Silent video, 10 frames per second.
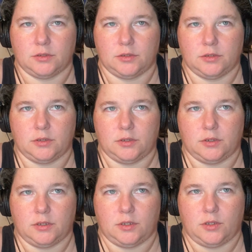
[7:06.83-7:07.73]

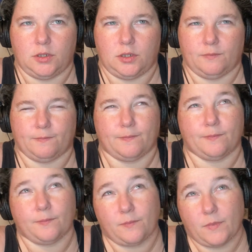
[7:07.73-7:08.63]

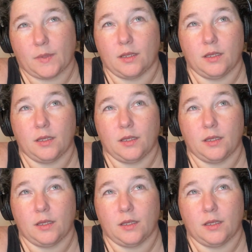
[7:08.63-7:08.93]
[no speech]